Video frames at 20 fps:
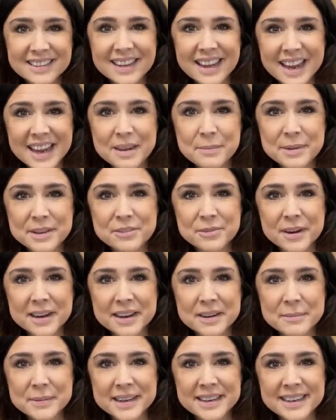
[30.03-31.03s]
Amy's
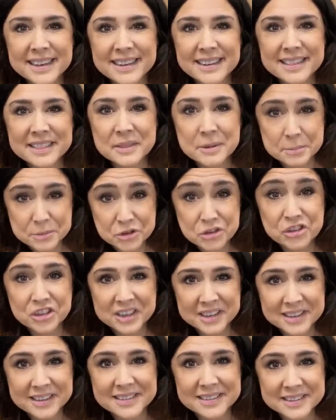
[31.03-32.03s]
recommending the
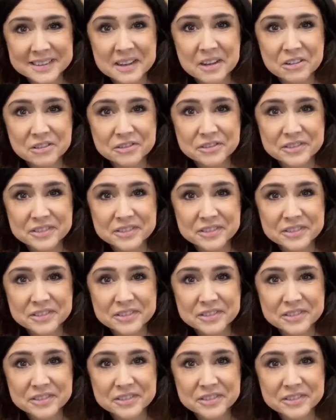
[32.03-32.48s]
machine itself.